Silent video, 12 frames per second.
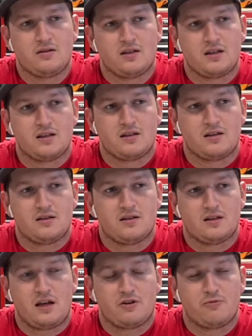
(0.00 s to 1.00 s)
they,
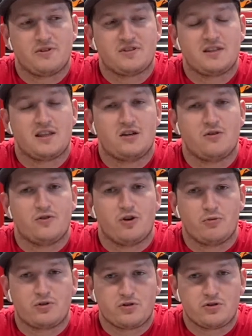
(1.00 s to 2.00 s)
I don't want to say they don't
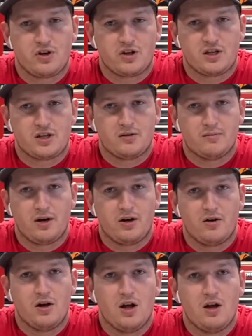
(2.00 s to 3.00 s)
know what they're talking
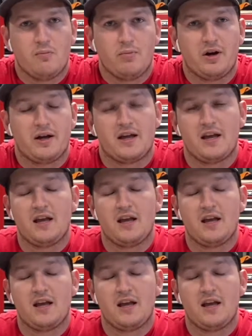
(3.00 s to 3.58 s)
about, but